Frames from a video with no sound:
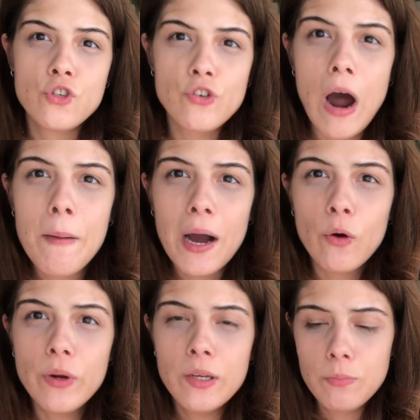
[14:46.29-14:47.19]
drama
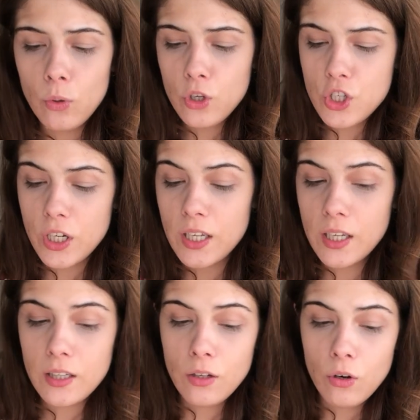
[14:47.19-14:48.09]
queen
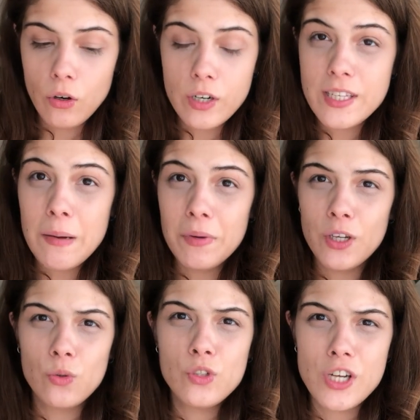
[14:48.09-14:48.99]
bullshit or somebody
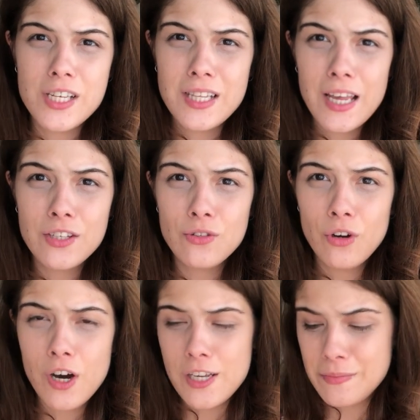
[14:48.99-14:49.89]
who just likes to
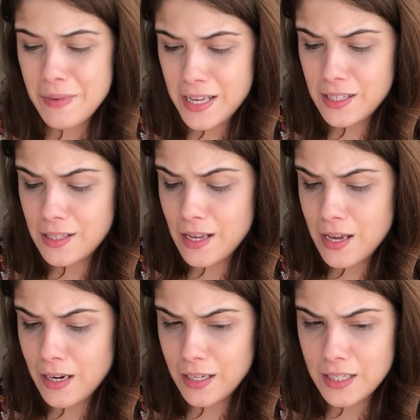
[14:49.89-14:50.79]
cause mess
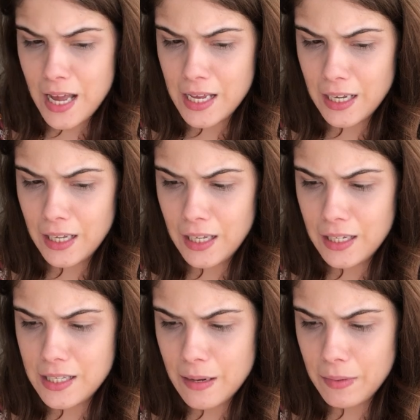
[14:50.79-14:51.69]
and anxiety in
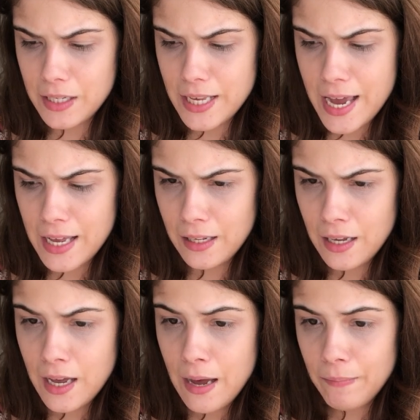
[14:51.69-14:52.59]
somebody's head,
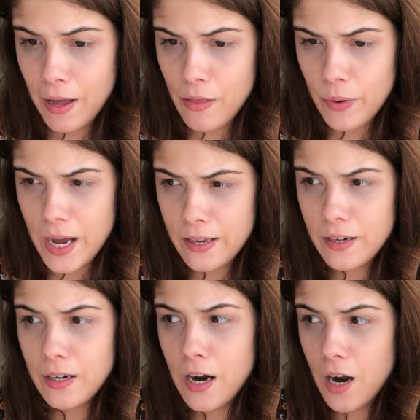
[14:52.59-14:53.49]
but
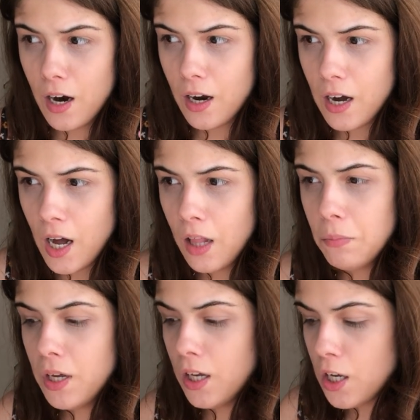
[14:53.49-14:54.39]
rather
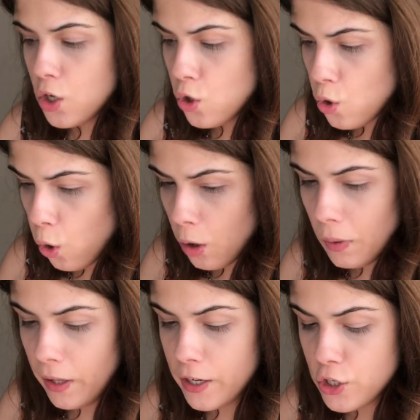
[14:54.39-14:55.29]
calming,
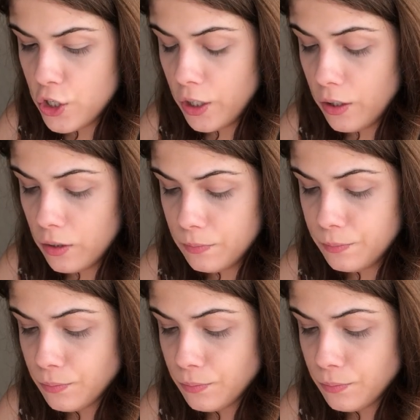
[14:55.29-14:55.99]
normal energy here.